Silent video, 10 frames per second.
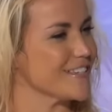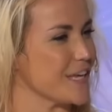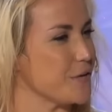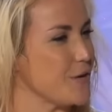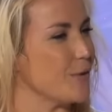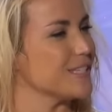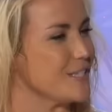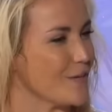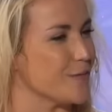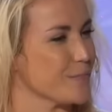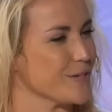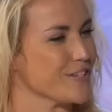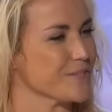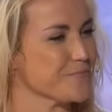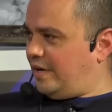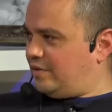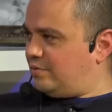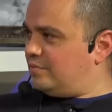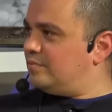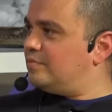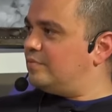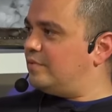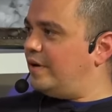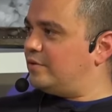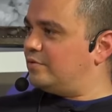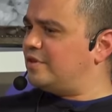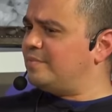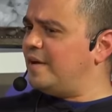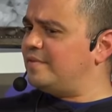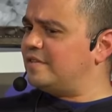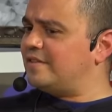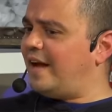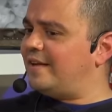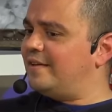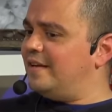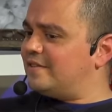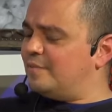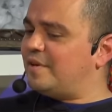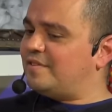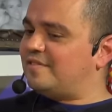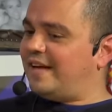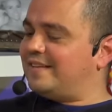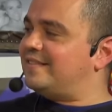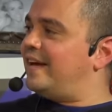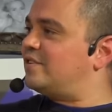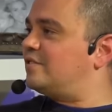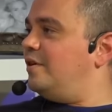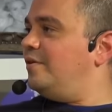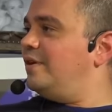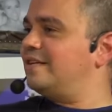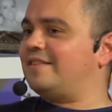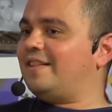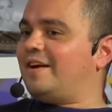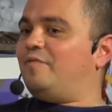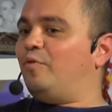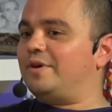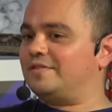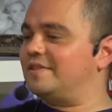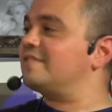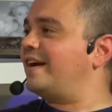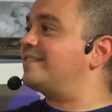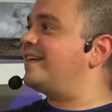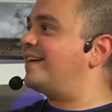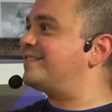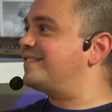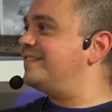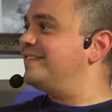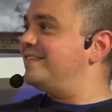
Like you know, it's a different person. do, I do. Mm. Sometimes it's not. Sometimes it's like a text though. It's not like a voice. It's like a text.